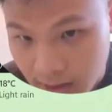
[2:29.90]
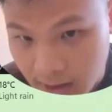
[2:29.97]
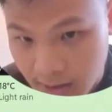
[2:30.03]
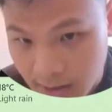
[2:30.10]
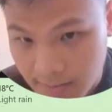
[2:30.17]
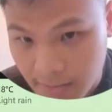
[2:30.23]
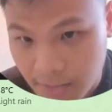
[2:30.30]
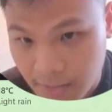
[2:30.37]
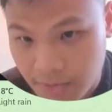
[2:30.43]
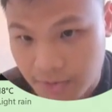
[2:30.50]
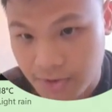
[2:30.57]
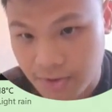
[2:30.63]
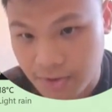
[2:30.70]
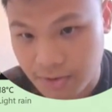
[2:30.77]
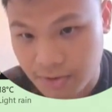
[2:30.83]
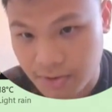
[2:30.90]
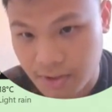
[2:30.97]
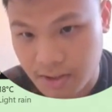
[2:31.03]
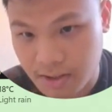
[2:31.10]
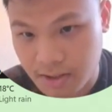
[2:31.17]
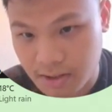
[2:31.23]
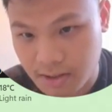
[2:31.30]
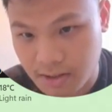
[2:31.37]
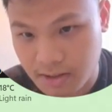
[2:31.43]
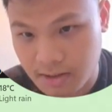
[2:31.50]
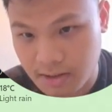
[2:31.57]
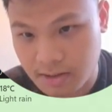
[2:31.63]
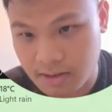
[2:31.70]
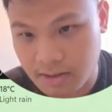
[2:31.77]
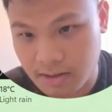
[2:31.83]
Also the,
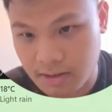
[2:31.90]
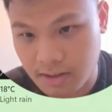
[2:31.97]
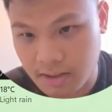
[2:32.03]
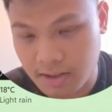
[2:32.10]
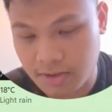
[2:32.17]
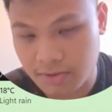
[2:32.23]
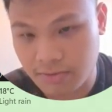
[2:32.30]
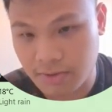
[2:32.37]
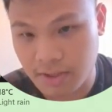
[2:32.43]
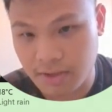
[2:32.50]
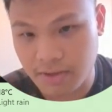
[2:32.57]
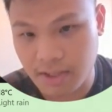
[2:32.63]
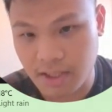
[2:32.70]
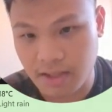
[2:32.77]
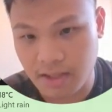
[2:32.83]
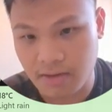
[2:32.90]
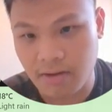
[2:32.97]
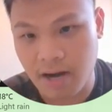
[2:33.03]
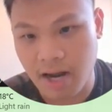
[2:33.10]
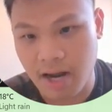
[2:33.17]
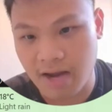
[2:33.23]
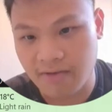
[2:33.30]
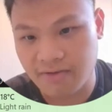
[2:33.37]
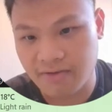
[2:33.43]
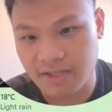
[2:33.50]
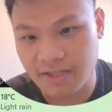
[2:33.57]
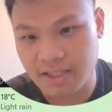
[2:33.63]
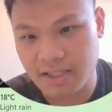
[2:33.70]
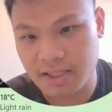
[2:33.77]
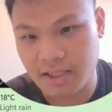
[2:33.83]
like, so when you get graph,
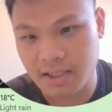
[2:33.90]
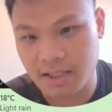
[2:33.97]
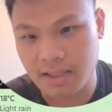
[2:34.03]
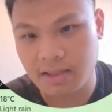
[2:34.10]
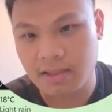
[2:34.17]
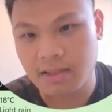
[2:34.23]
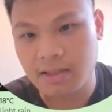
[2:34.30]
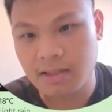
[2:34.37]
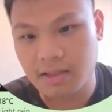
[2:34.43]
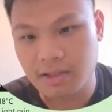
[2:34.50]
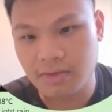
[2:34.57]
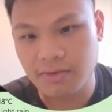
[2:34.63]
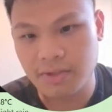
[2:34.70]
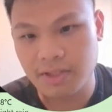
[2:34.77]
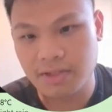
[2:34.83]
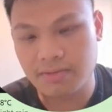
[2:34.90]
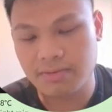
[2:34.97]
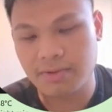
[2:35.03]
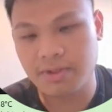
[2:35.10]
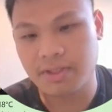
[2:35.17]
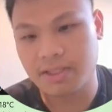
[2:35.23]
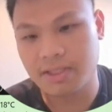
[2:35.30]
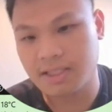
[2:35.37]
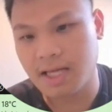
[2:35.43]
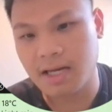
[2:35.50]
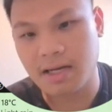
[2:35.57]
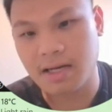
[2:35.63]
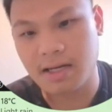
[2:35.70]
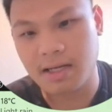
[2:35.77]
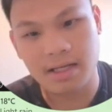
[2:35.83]
it's like you need to put in
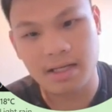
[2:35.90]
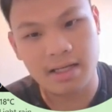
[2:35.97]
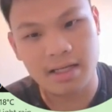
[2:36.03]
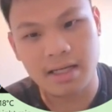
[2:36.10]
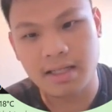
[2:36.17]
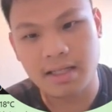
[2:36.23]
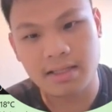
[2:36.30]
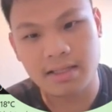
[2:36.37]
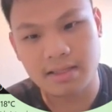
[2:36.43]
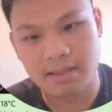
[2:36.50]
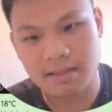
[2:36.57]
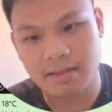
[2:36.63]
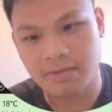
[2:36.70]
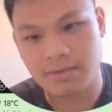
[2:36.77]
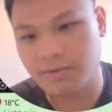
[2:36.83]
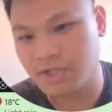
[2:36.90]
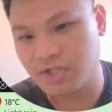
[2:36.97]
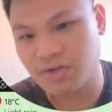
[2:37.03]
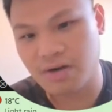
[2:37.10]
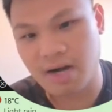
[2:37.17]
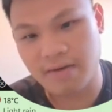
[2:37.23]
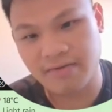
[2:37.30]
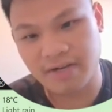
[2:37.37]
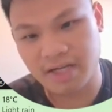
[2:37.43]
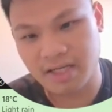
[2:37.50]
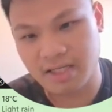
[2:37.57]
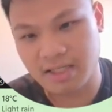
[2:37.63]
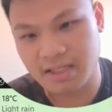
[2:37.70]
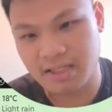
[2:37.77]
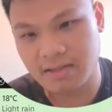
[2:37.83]
start date and date, and then which graph it
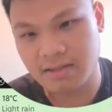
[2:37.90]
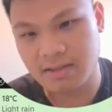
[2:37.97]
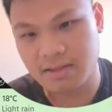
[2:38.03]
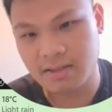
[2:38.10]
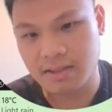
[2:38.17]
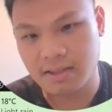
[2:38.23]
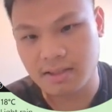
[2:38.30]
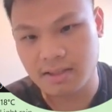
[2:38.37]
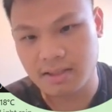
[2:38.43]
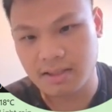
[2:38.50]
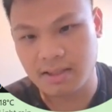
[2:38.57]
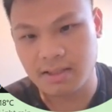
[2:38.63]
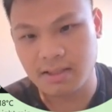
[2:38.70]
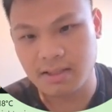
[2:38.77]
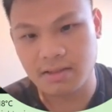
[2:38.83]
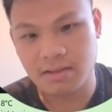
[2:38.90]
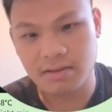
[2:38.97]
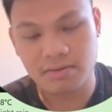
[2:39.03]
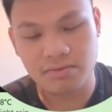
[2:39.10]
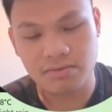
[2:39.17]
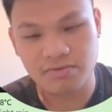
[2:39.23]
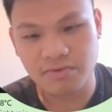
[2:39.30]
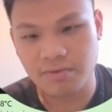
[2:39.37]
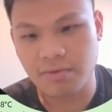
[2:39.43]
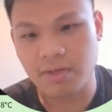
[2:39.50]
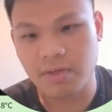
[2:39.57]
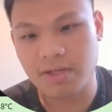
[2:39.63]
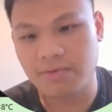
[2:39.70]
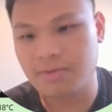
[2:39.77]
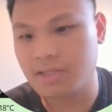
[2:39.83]
is, and then for
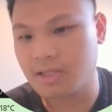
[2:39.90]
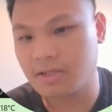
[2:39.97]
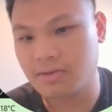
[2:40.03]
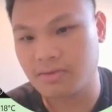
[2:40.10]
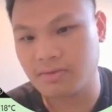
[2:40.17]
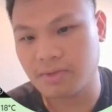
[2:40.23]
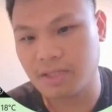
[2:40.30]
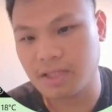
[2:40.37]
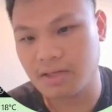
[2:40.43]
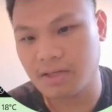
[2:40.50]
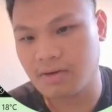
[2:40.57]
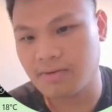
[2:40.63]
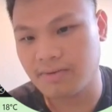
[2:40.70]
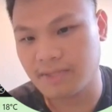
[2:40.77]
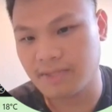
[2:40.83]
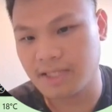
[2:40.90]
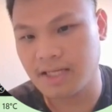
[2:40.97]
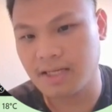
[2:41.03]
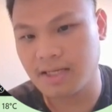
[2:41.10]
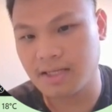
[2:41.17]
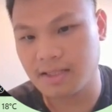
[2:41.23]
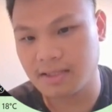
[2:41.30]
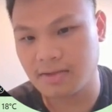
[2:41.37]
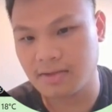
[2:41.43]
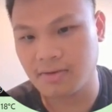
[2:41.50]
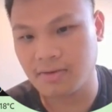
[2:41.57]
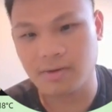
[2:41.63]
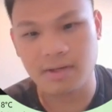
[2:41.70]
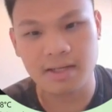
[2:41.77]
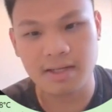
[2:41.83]
what user, so we can grab the settings
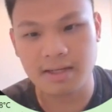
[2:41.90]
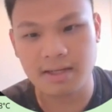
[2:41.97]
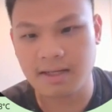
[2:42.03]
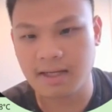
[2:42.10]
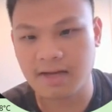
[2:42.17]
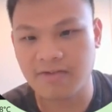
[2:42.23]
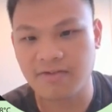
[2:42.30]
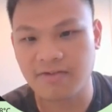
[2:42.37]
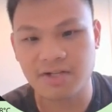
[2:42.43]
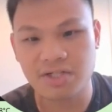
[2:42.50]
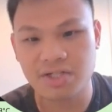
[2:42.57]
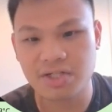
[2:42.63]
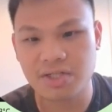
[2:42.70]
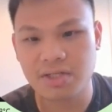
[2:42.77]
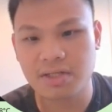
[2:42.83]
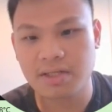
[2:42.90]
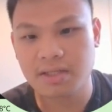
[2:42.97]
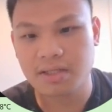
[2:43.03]
or average.